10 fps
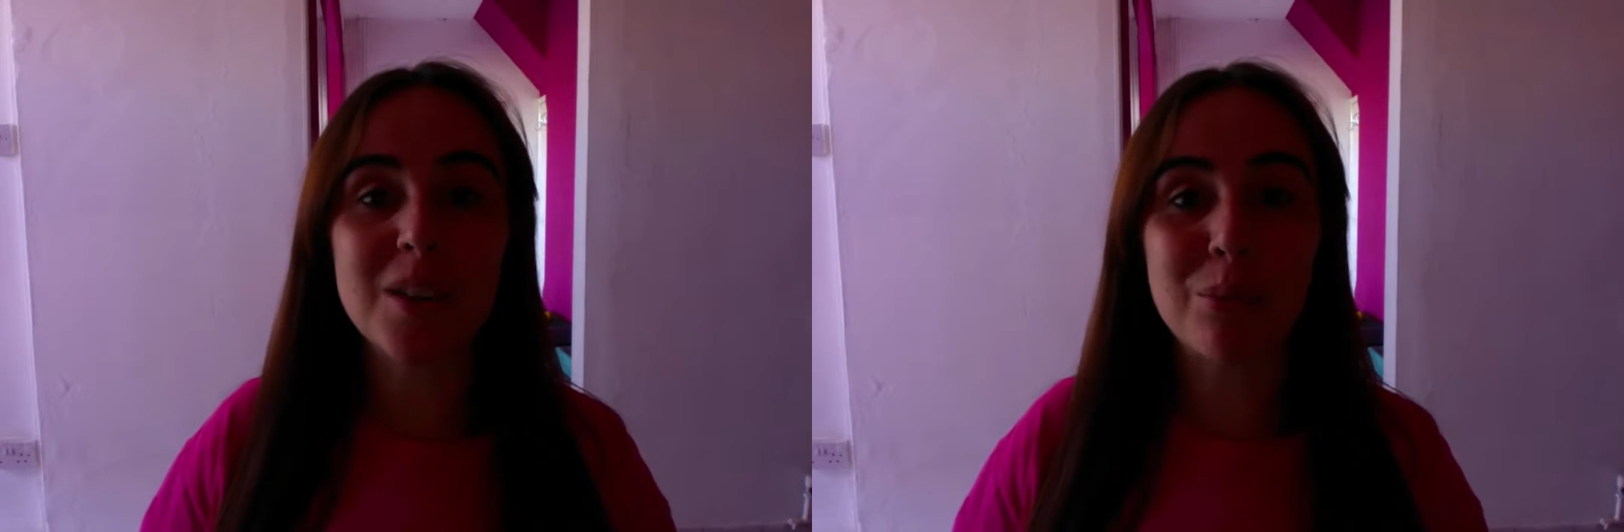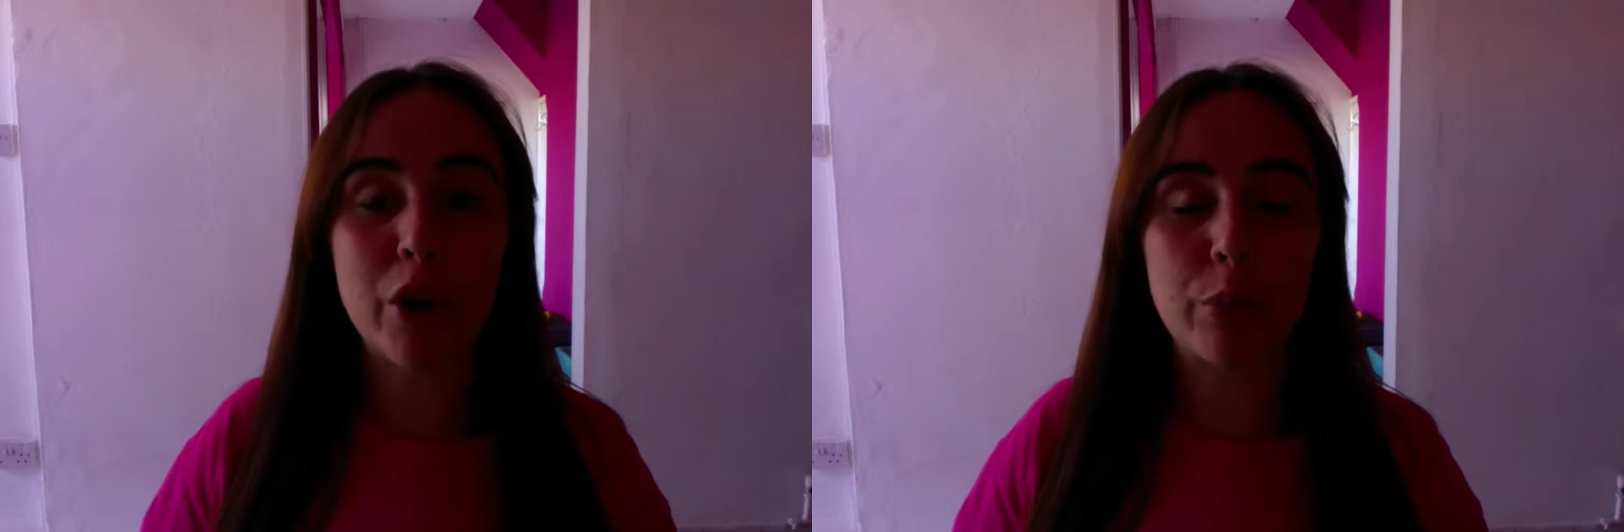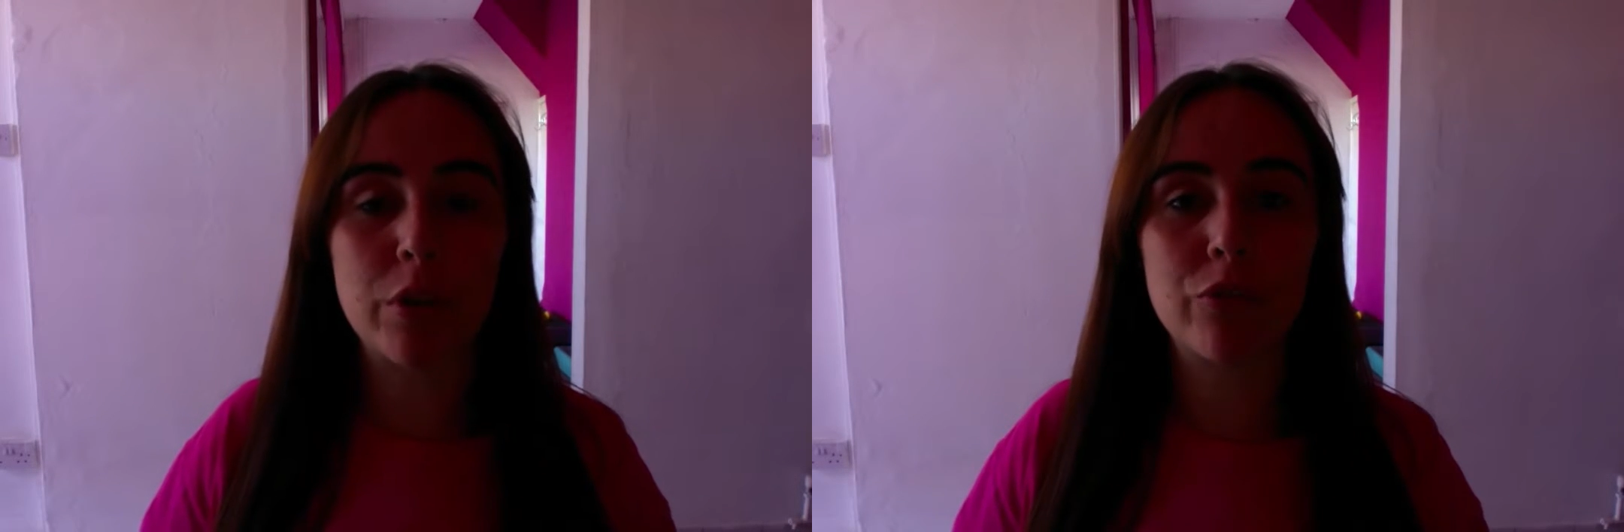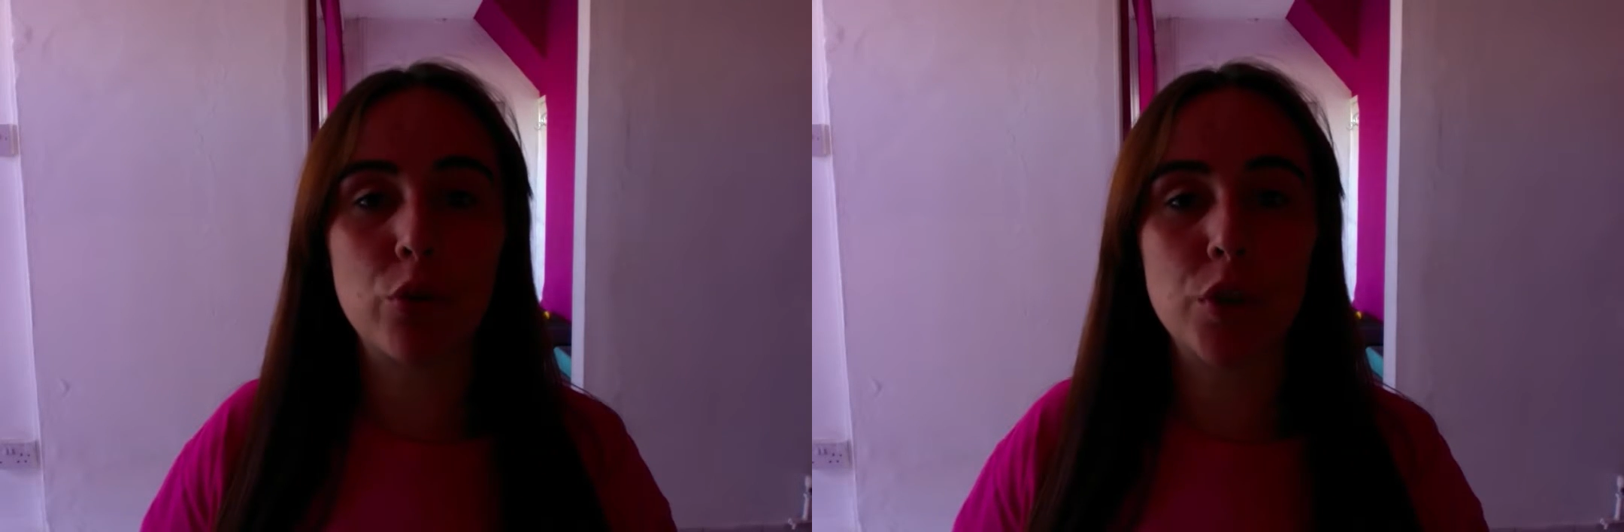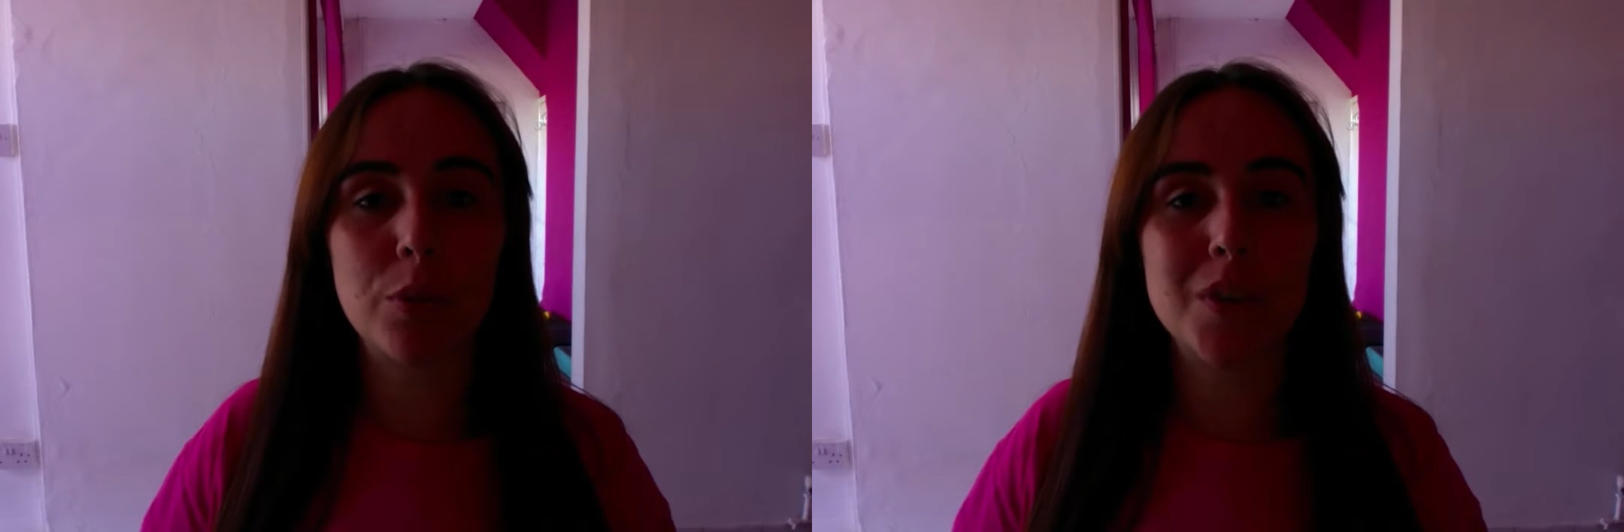appropriate
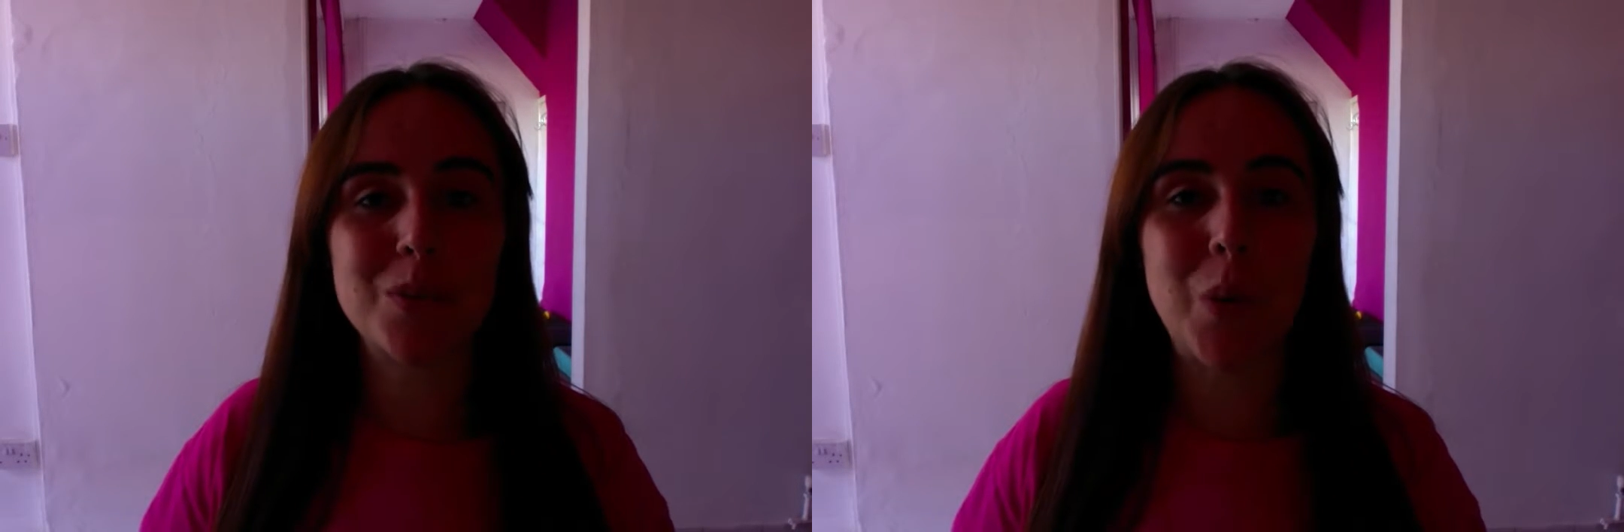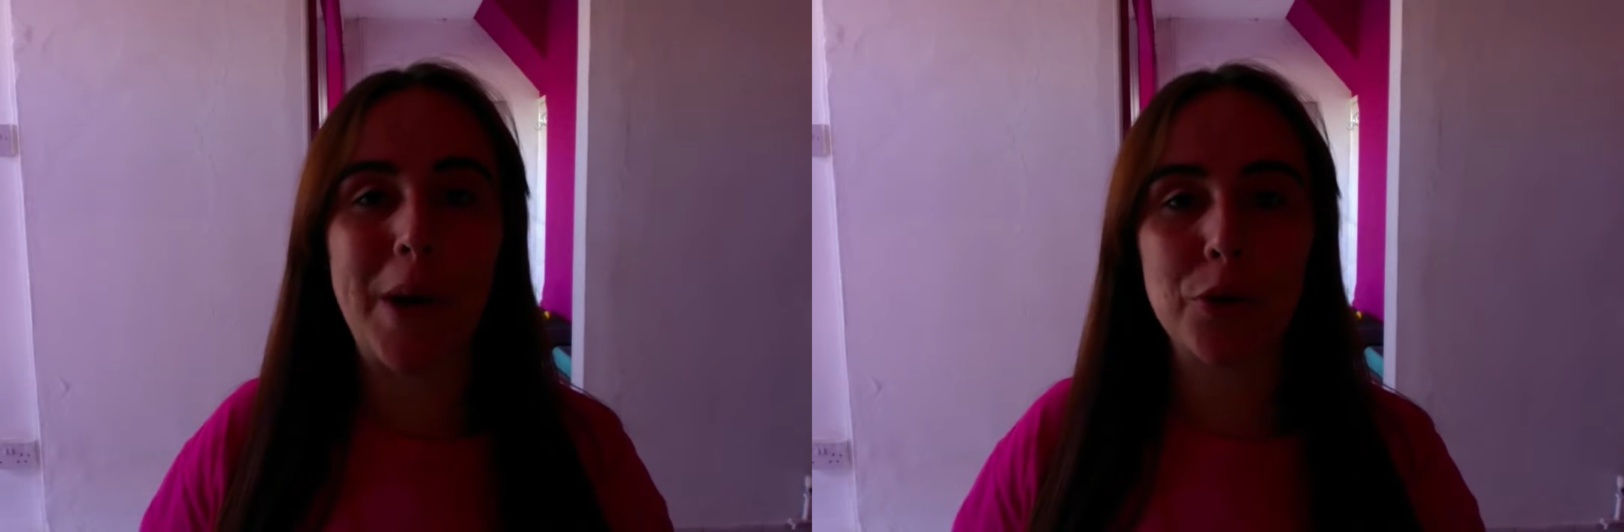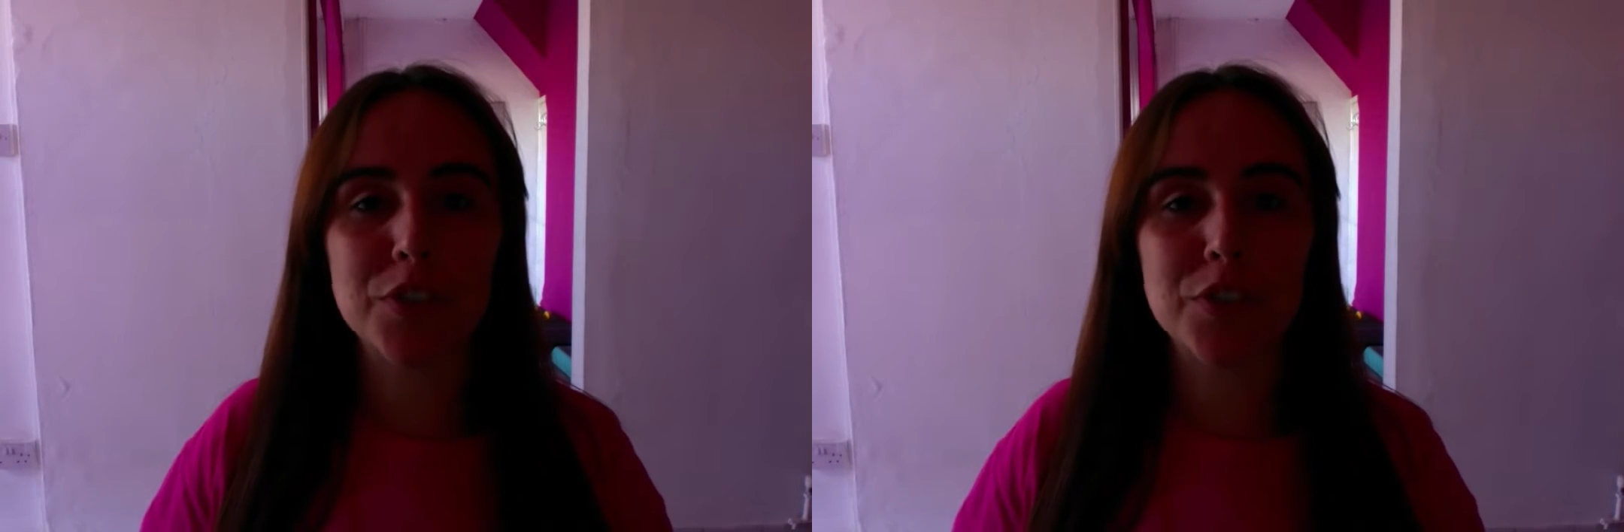for you as well.